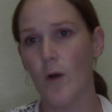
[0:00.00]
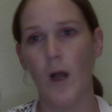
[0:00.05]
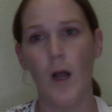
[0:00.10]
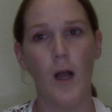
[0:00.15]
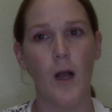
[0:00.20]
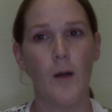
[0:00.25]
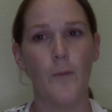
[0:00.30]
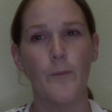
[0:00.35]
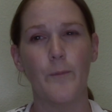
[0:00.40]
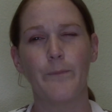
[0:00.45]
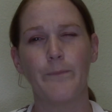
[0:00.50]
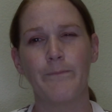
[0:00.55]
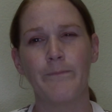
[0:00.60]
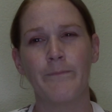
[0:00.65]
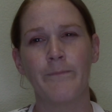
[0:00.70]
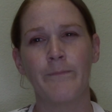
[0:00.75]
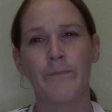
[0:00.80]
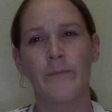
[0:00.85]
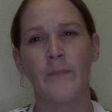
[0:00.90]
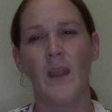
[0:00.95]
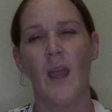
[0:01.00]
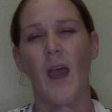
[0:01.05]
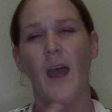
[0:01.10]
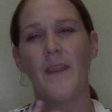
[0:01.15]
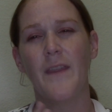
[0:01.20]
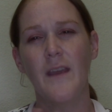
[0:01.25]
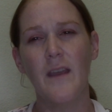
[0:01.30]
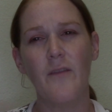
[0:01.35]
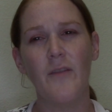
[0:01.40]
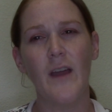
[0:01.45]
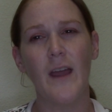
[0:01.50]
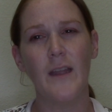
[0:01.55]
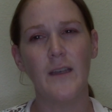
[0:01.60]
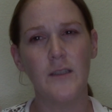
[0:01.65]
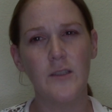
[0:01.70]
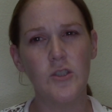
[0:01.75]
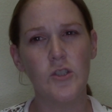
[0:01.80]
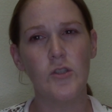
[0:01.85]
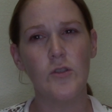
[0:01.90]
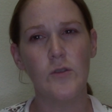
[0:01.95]
I think if I had to
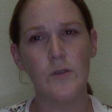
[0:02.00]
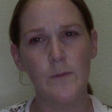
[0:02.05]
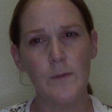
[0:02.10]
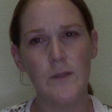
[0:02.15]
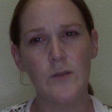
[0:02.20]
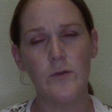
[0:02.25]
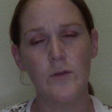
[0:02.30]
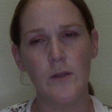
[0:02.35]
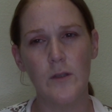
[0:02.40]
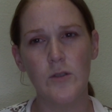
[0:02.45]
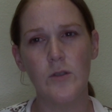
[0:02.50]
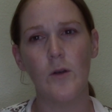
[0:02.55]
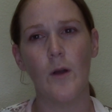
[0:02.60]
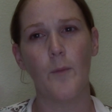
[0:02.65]
choose between the two,